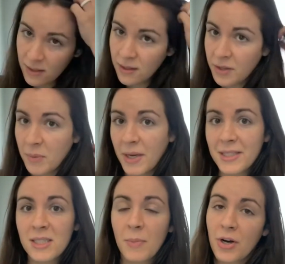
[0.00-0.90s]
They're my
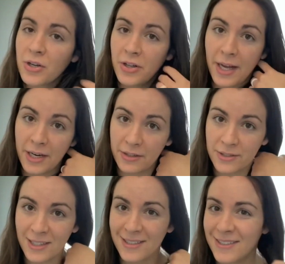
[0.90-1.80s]
sparkle hairs.
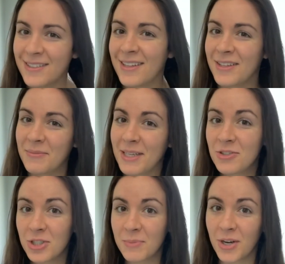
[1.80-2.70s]
They're my
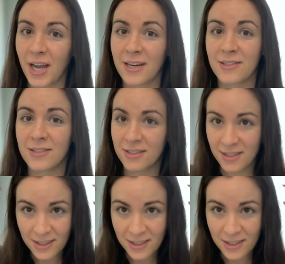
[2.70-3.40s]
shimmer hairs.